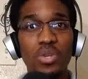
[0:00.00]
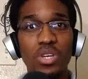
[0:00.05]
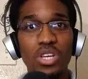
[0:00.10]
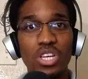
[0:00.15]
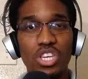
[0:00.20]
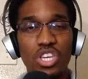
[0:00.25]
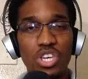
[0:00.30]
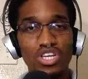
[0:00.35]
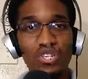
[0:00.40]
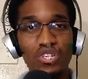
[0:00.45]

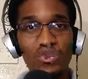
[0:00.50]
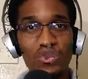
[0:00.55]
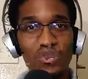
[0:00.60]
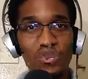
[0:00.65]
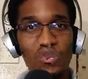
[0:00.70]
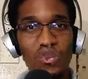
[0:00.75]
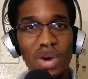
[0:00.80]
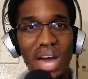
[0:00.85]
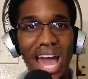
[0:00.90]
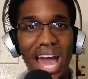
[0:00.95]

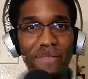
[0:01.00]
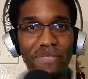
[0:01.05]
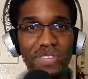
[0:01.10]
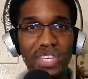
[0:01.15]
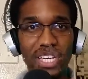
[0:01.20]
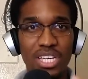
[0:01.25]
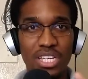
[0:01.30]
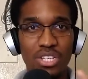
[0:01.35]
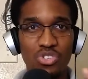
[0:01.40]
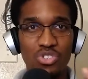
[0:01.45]
You have to
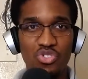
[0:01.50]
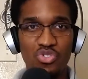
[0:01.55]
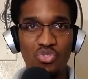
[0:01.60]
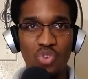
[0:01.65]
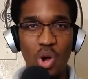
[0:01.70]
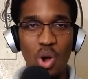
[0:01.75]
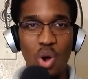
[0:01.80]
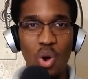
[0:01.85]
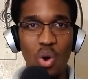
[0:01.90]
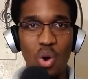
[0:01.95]

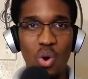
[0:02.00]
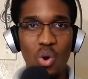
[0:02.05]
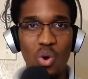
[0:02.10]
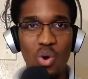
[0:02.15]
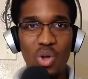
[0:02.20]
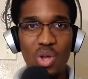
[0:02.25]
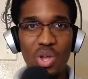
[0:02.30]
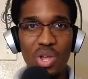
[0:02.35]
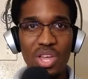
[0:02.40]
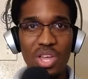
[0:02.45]
control
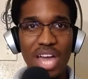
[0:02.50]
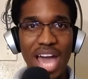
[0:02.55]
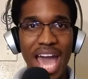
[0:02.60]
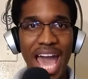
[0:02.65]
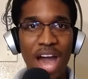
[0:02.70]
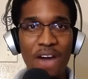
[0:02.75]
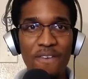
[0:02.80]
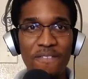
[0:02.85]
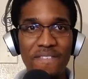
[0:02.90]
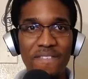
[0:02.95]

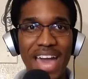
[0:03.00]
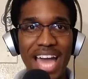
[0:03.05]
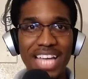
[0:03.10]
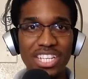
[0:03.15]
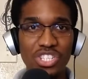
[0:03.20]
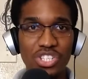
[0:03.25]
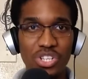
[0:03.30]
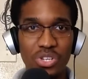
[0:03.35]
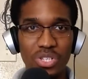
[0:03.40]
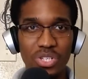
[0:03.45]
how
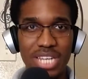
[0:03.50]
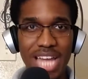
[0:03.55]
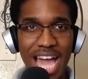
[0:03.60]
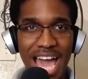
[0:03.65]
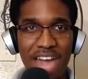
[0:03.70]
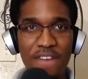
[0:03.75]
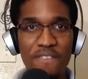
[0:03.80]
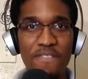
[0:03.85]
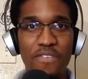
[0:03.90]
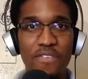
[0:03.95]
fast your
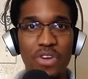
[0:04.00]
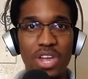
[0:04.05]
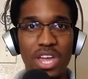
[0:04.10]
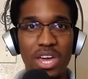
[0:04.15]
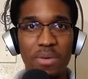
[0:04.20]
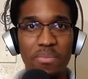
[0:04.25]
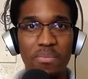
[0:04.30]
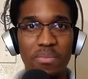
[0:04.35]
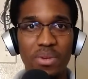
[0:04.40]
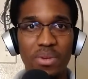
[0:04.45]

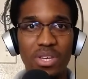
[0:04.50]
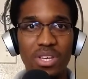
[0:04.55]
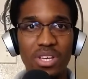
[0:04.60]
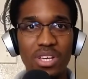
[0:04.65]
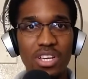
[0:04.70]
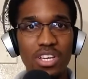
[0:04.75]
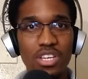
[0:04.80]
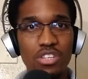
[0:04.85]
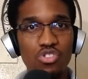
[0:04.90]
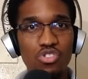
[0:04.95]
diaphragm
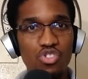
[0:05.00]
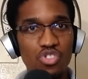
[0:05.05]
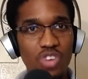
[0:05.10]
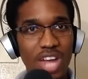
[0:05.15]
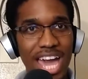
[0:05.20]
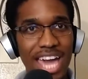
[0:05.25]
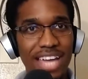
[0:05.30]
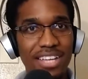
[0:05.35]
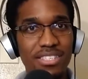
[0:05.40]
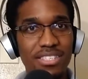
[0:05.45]

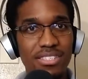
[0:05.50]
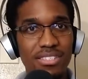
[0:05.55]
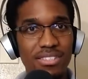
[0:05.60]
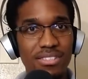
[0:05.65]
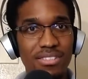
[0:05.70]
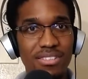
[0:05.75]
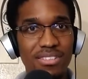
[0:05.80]
contracts.